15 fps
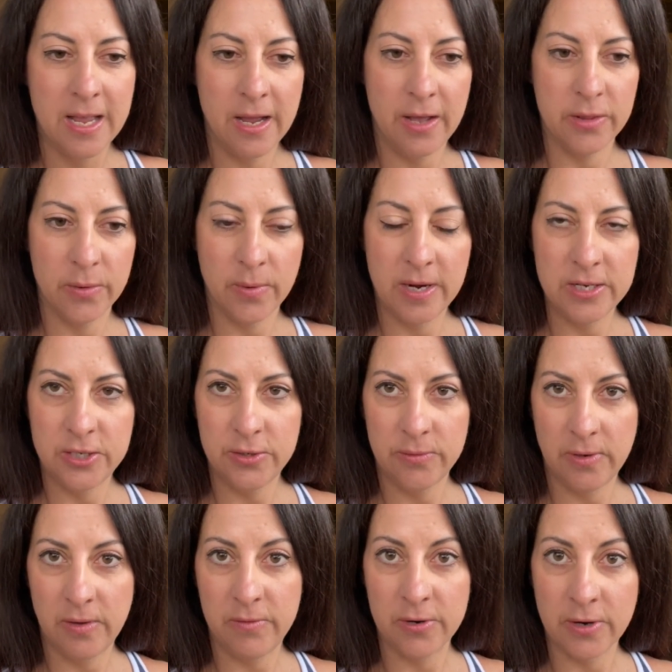Otherwise,
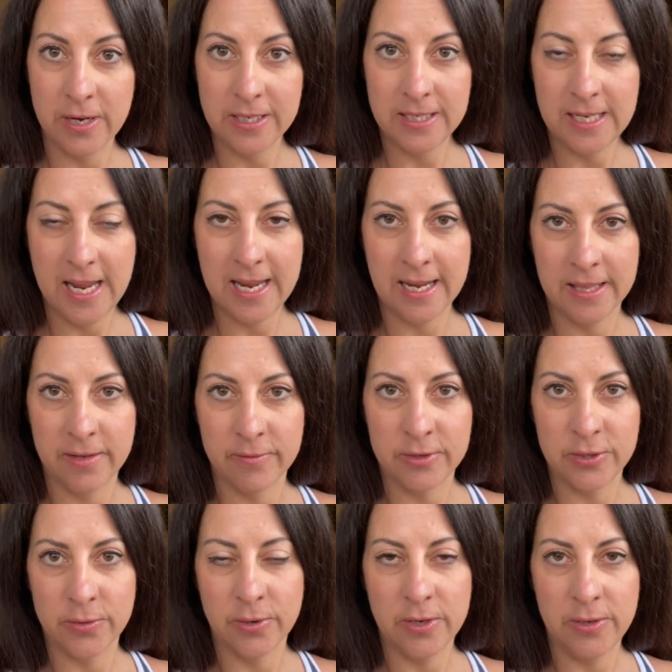if you're not staying at the
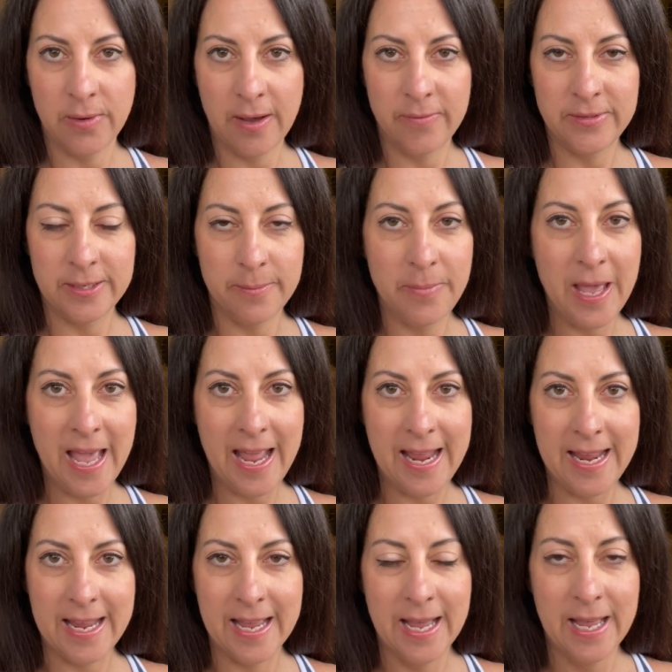resort, you have to
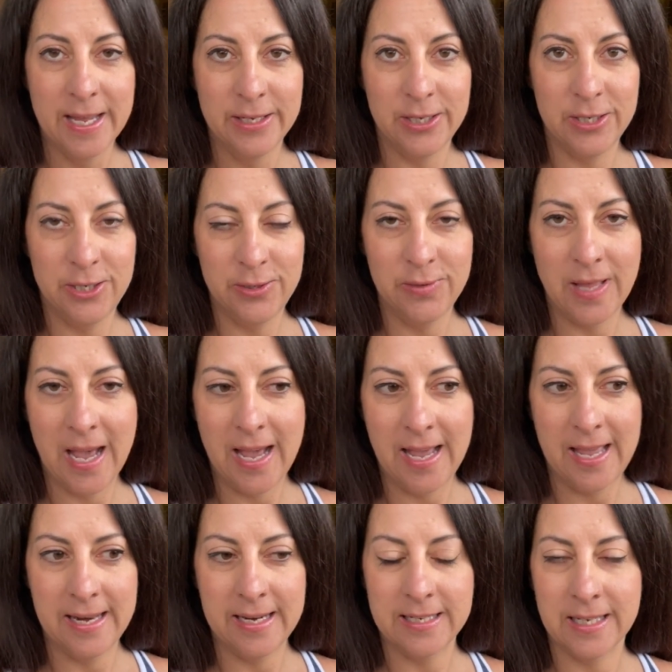pay to do
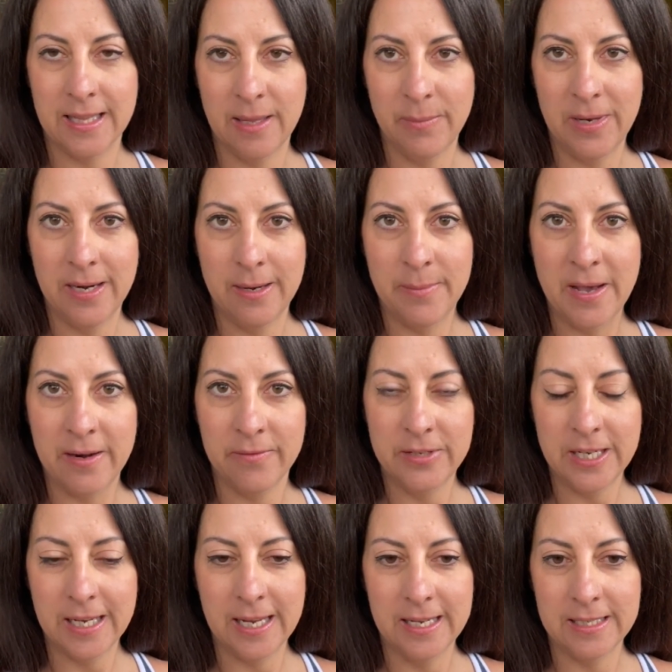that, and it's a limited amount of
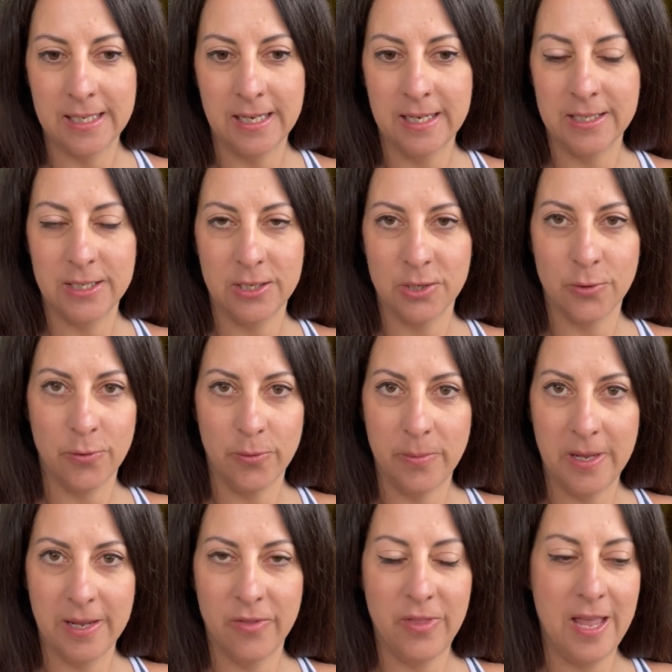tickets, and it's this whole
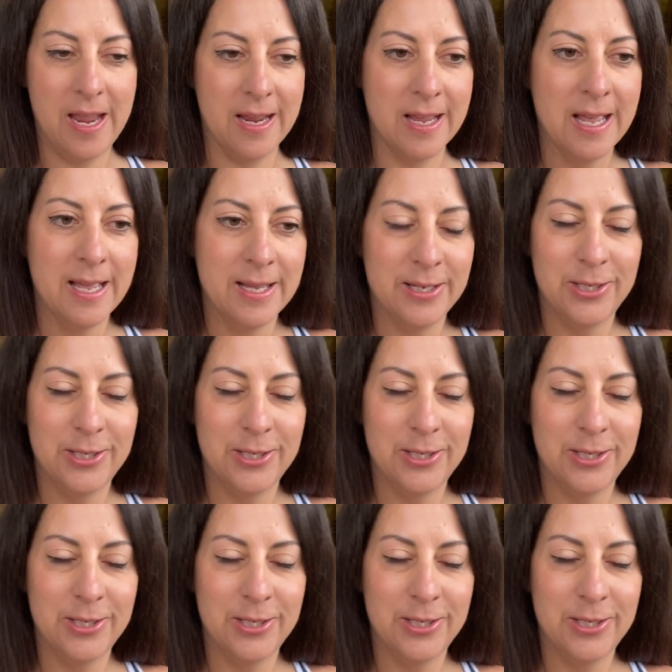big thing.